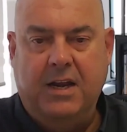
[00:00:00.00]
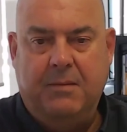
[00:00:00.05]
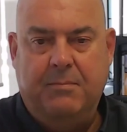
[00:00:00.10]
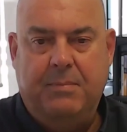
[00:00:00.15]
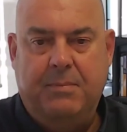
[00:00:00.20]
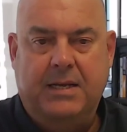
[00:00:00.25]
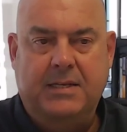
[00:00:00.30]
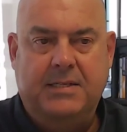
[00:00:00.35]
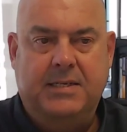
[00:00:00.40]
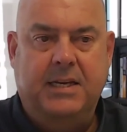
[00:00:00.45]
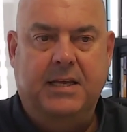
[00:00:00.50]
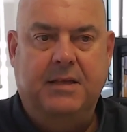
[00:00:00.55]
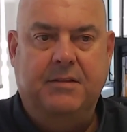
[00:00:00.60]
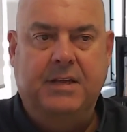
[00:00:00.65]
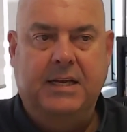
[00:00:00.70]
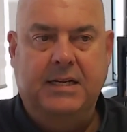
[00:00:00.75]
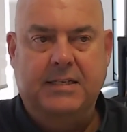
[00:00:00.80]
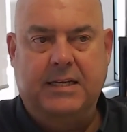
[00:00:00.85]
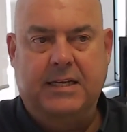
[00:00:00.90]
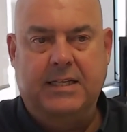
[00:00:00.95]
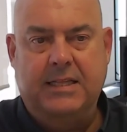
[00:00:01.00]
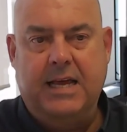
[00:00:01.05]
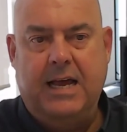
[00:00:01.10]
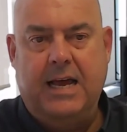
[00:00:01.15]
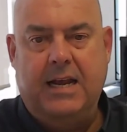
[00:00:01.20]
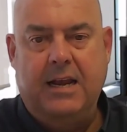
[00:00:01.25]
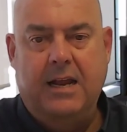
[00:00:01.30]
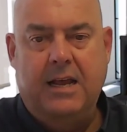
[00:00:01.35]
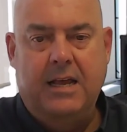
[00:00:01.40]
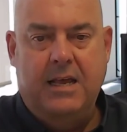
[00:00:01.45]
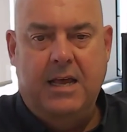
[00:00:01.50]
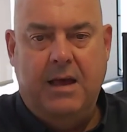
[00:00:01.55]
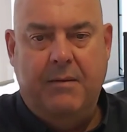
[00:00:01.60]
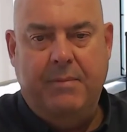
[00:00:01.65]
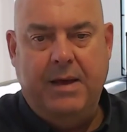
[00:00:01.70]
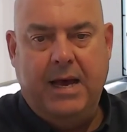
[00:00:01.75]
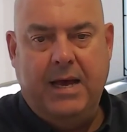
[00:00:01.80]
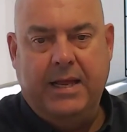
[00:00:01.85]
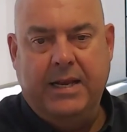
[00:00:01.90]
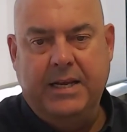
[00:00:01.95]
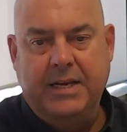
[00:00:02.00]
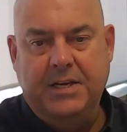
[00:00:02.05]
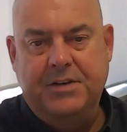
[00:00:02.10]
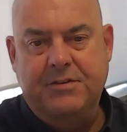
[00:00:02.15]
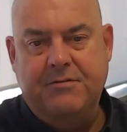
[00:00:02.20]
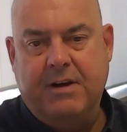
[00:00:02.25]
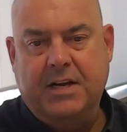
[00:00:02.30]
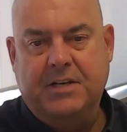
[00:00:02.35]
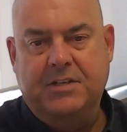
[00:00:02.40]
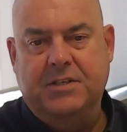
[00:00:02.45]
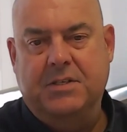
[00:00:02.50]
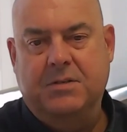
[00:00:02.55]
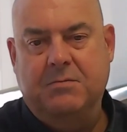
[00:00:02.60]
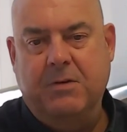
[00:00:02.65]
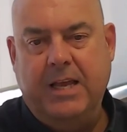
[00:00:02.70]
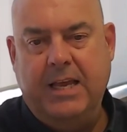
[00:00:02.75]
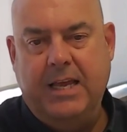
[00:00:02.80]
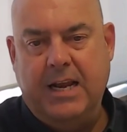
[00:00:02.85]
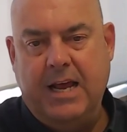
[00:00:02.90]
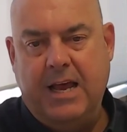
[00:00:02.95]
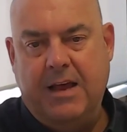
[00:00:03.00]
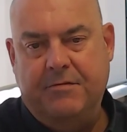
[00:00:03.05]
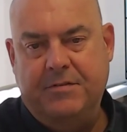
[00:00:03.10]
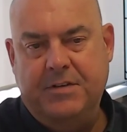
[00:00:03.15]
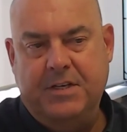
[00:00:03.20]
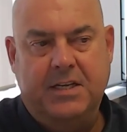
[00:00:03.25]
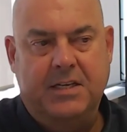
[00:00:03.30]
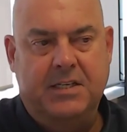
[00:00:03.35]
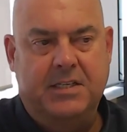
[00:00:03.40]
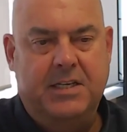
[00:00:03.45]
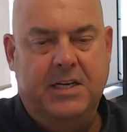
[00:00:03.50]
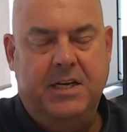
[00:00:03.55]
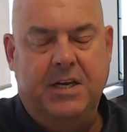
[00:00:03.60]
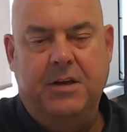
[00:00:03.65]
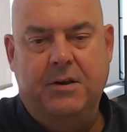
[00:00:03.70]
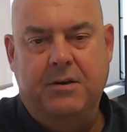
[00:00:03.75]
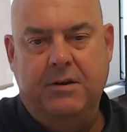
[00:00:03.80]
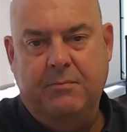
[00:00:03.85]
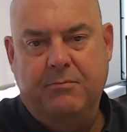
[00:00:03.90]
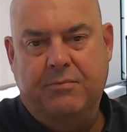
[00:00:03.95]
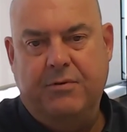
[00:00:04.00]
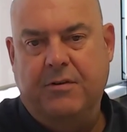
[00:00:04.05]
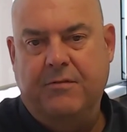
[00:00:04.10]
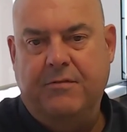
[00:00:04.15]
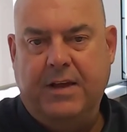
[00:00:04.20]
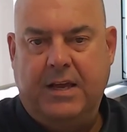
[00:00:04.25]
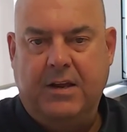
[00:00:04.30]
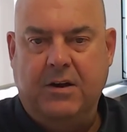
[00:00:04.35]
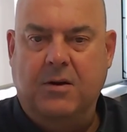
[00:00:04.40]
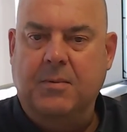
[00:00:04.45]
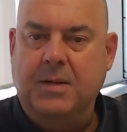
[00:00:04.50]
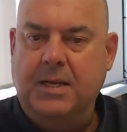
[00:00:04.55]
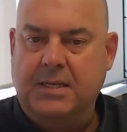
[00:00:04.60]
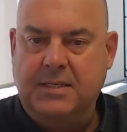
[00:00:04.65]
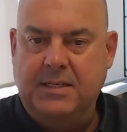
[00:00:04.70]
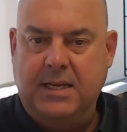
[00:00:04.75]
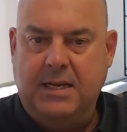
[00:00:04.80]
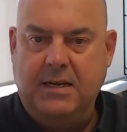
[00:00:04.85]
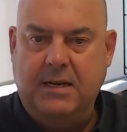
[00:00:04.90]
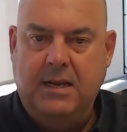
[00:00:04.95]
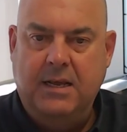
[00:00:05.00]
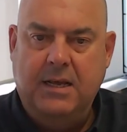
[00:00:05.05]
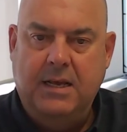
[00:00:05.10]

capacity and things like that, about any interactions we can have to continue to improve economics and